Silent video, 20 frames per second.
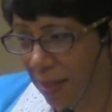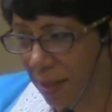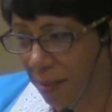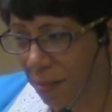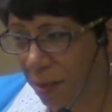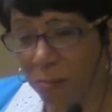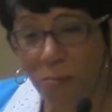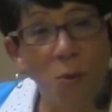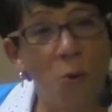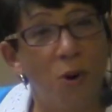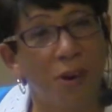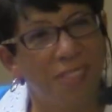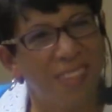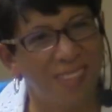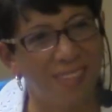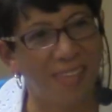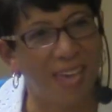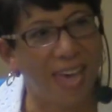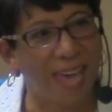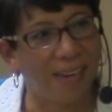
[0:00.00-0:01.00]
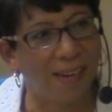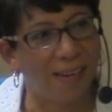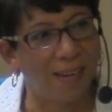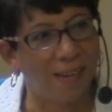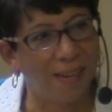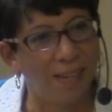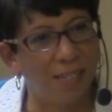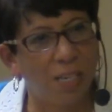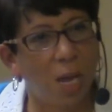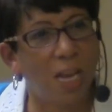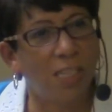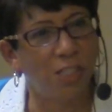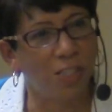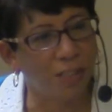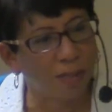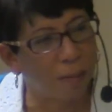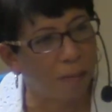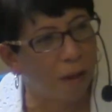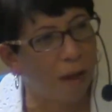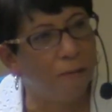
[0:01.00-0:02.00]
But more than that,
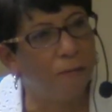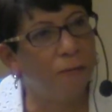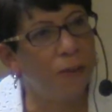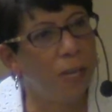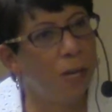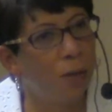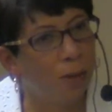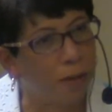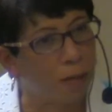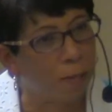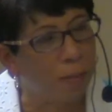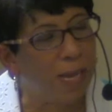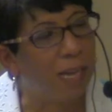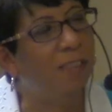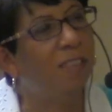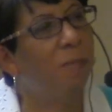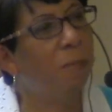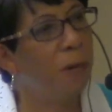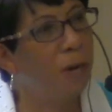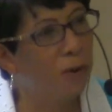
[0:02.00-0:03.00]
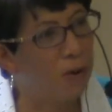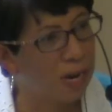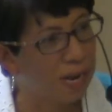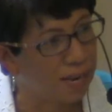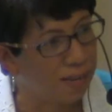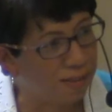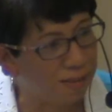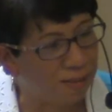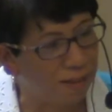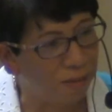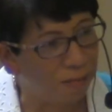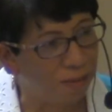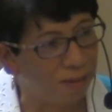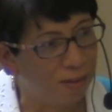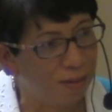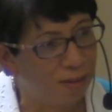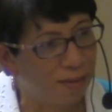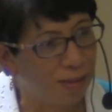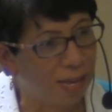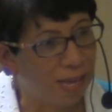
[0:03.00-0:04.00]
touch them, feel them, experience them,
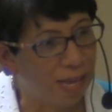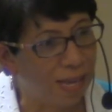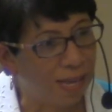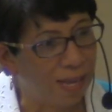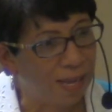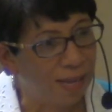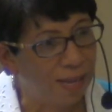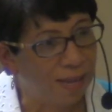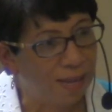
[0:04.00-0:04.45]
okay?